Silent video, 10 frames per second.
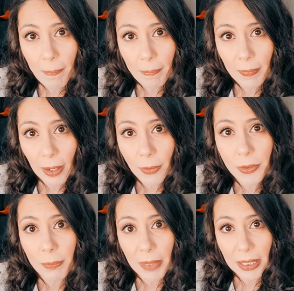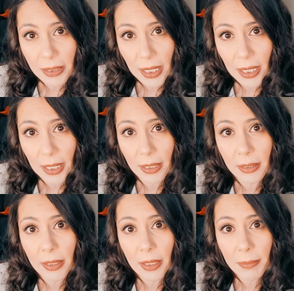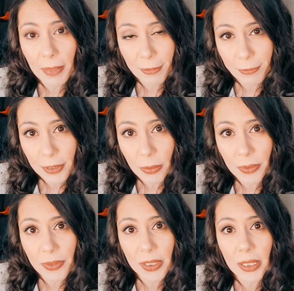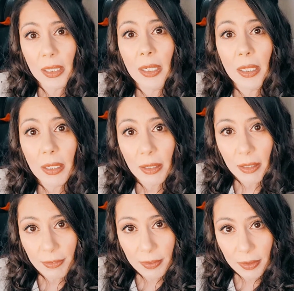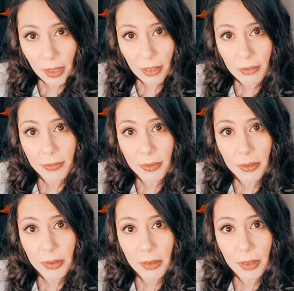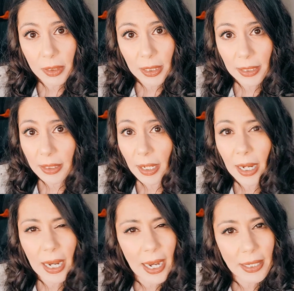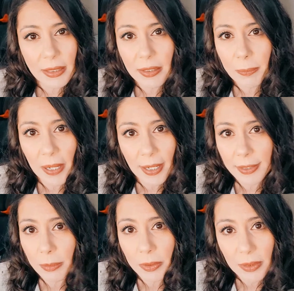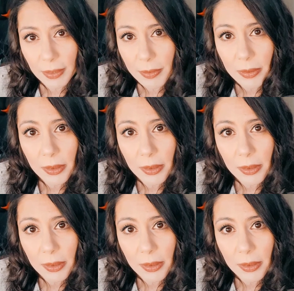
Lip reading: How to maintain my frequency of love at the highest possible level.